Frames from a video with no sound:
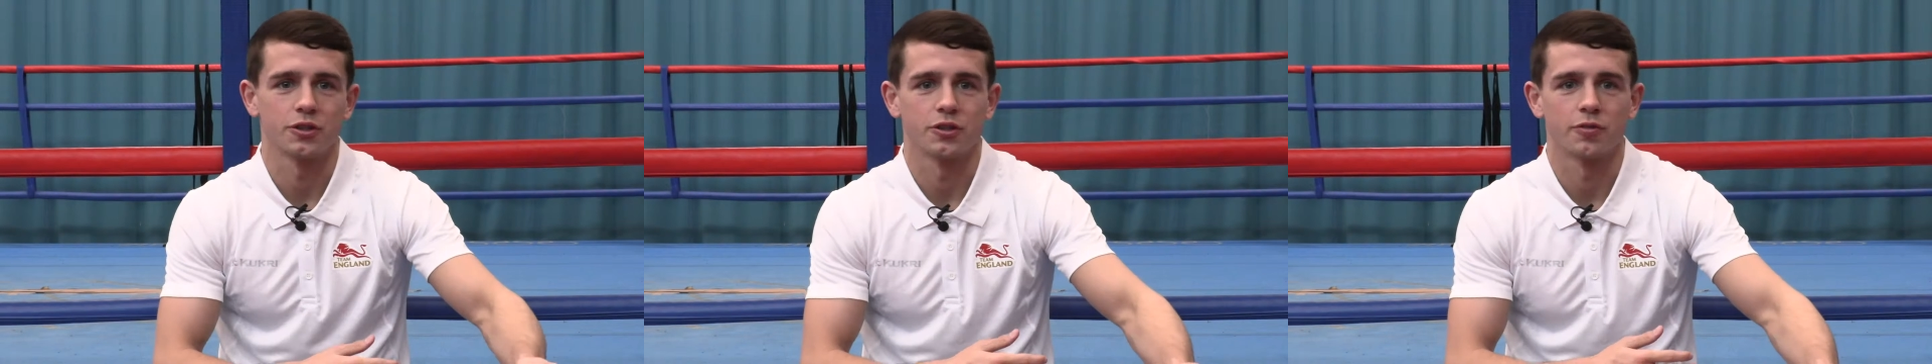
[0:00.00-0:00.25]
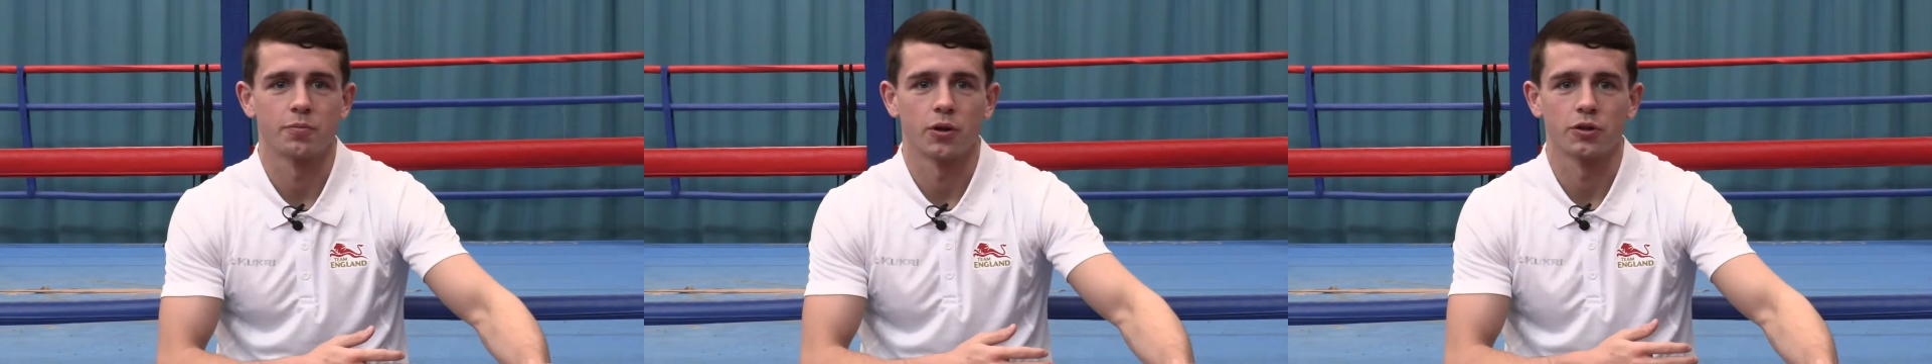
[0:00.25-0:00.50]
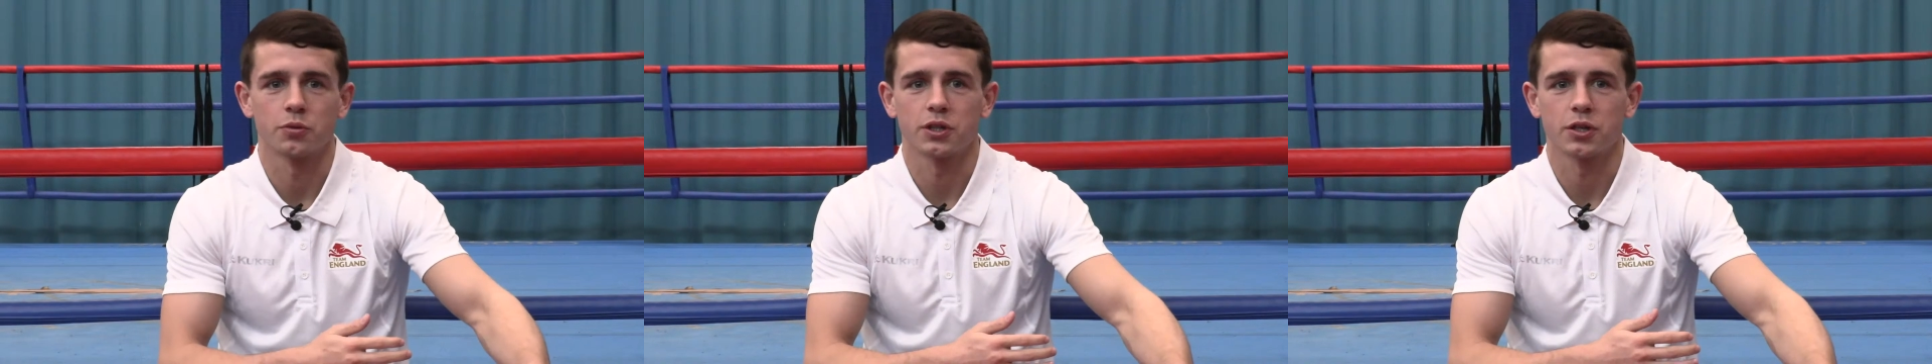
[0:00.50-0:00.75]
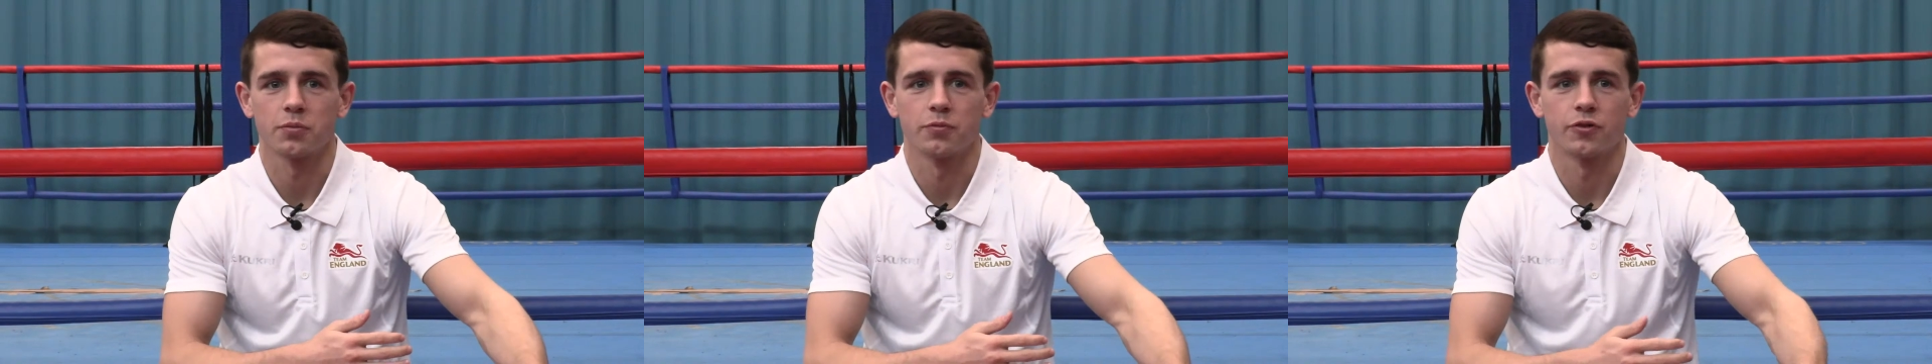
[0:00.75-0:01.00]
you've bonded with
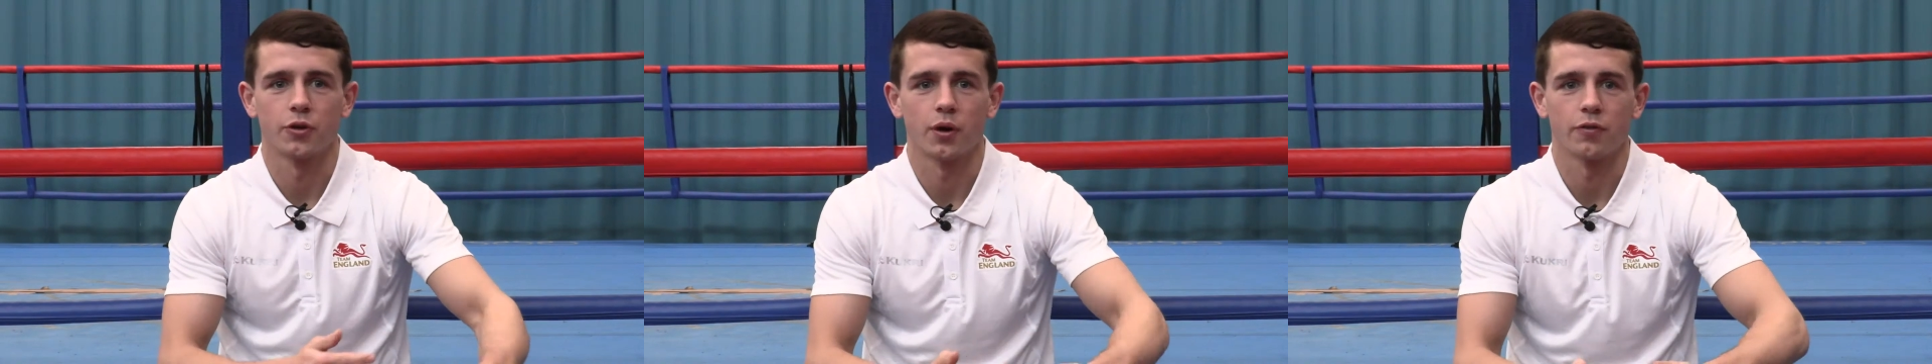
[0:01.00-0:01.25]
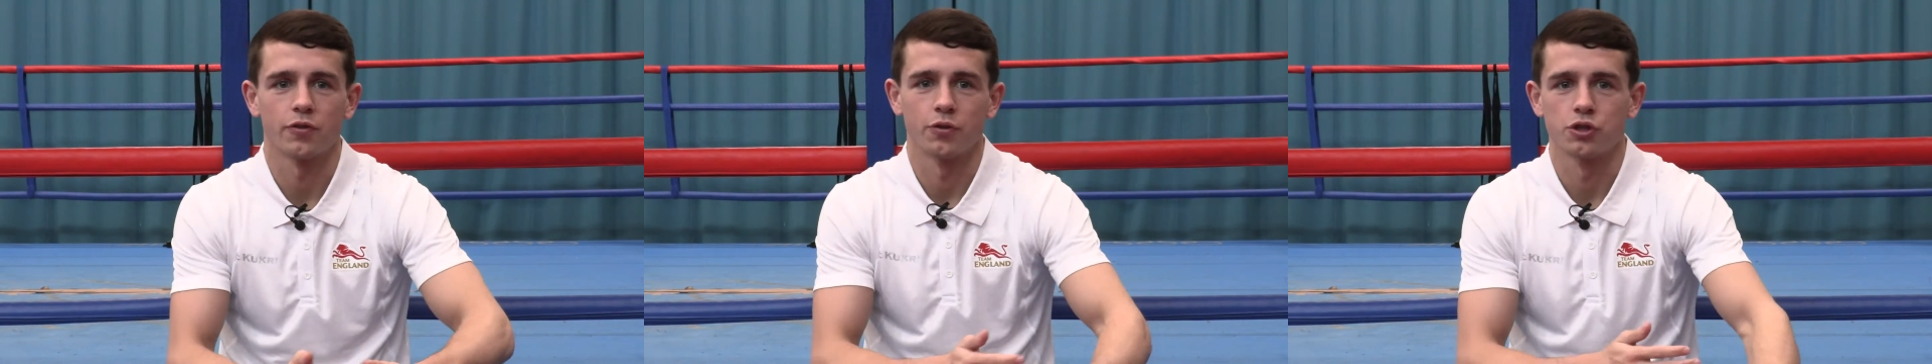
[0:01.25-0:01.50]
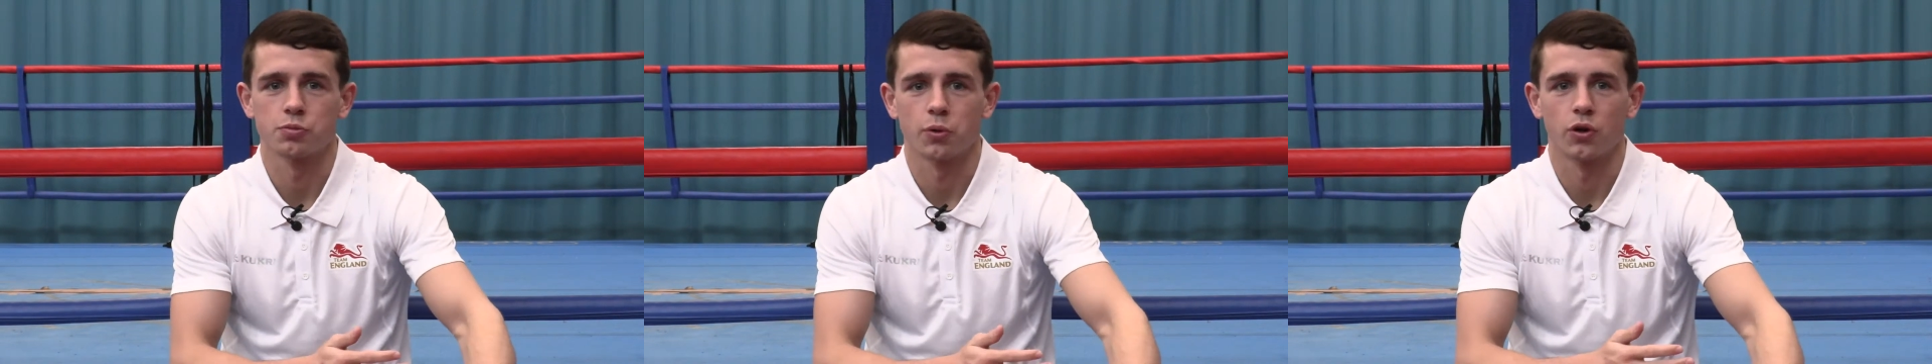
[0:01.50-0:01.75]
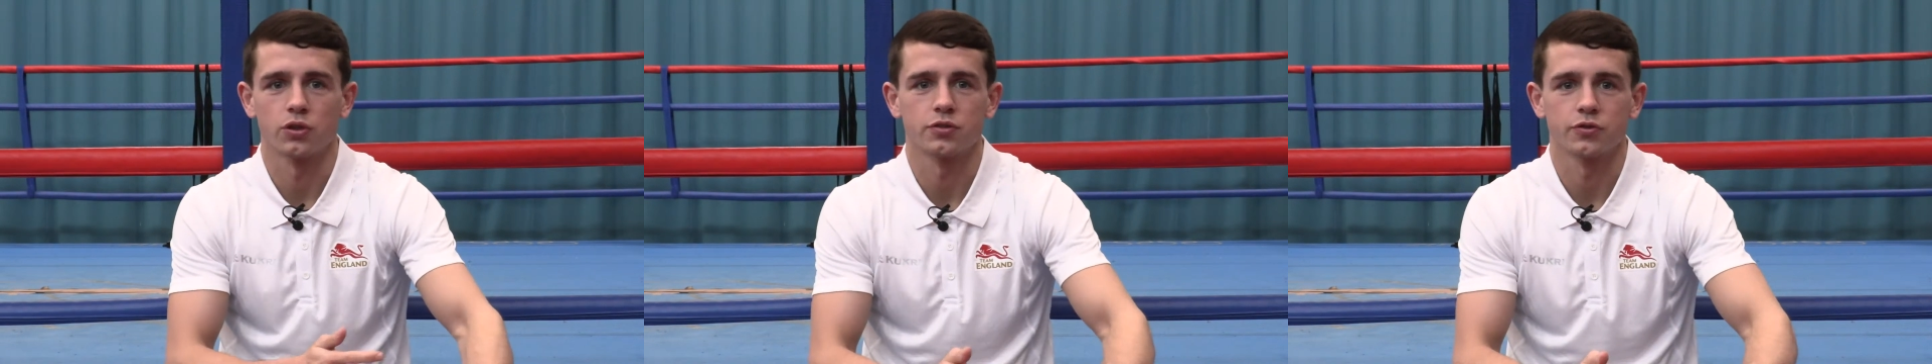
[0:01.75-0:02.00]
them through through the
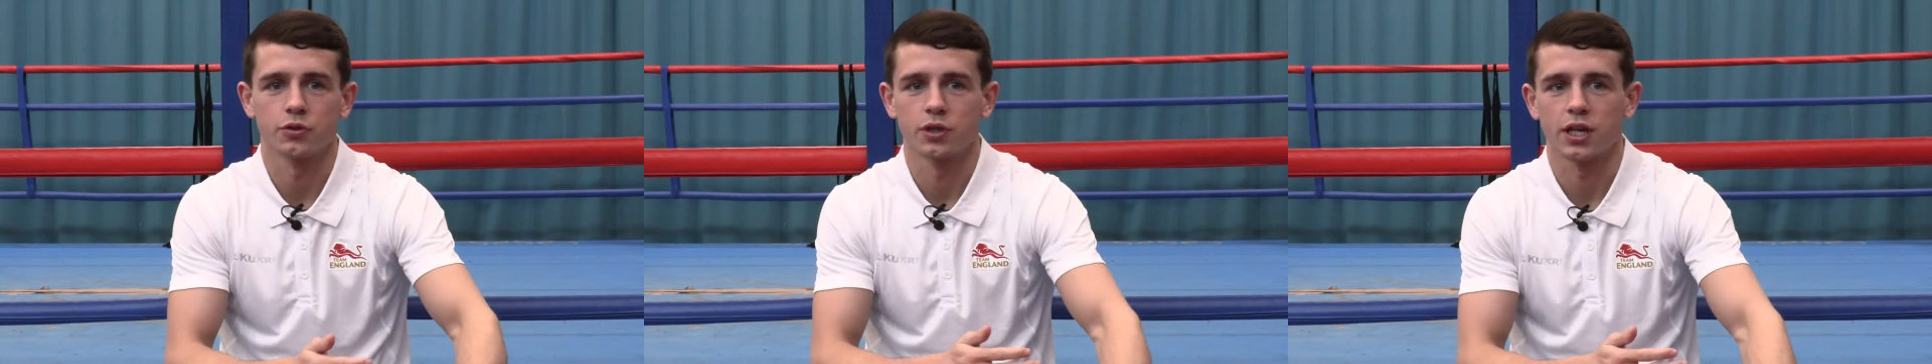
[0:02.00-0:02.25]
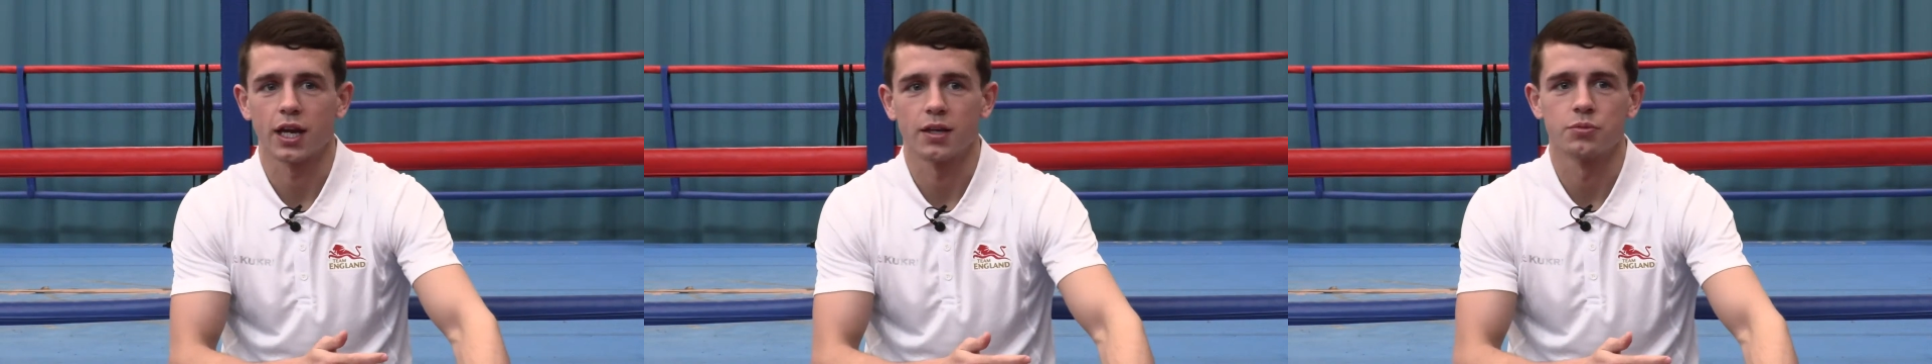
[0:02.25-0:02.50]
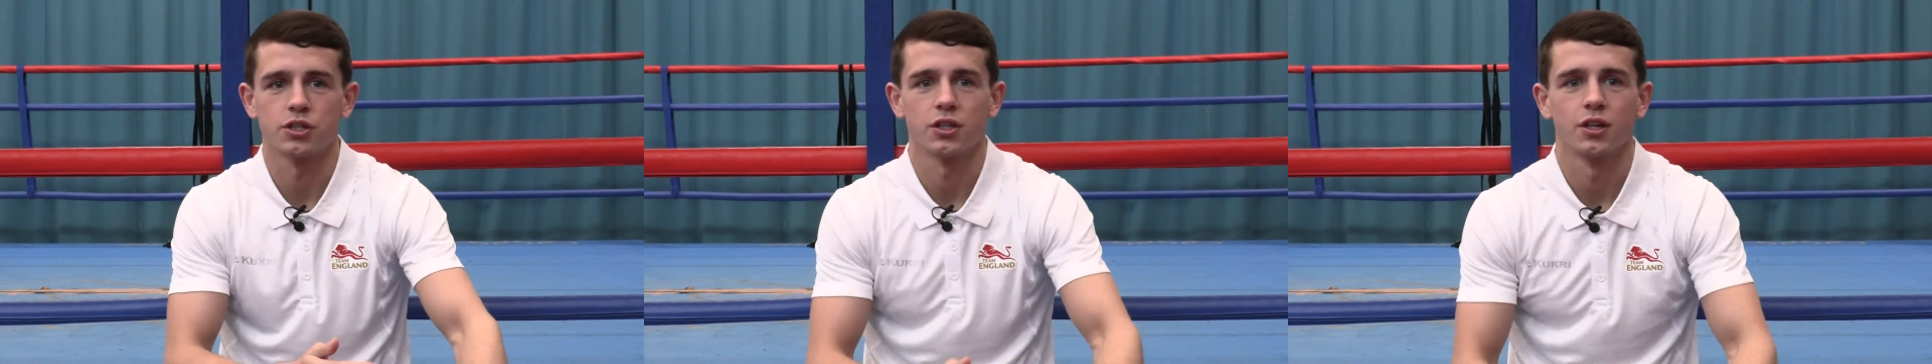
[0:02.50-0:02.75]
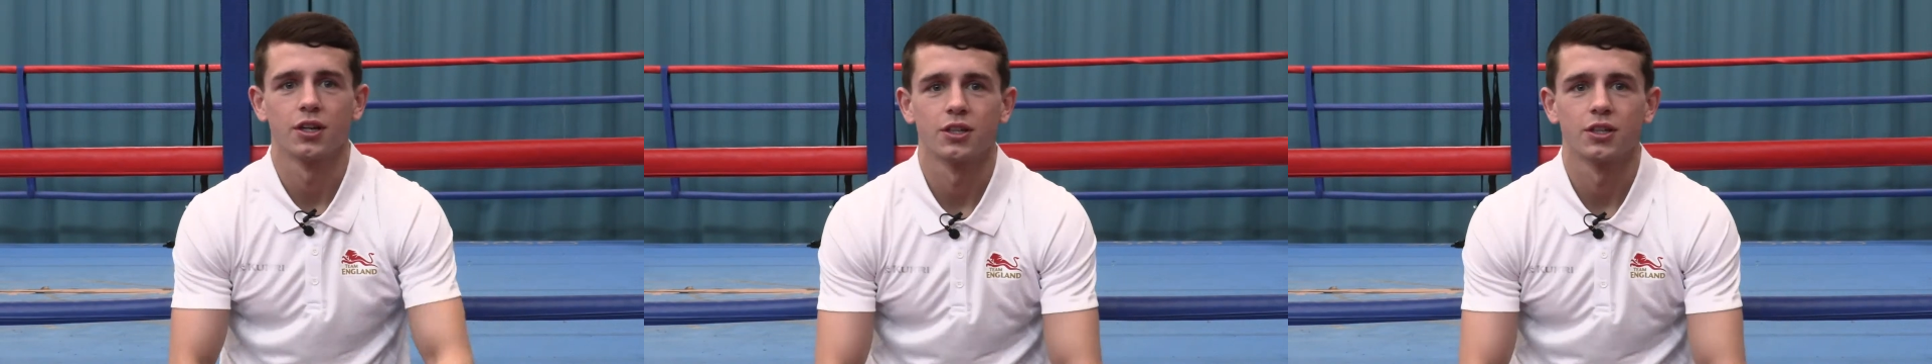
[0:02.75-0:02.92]
sport and through the games.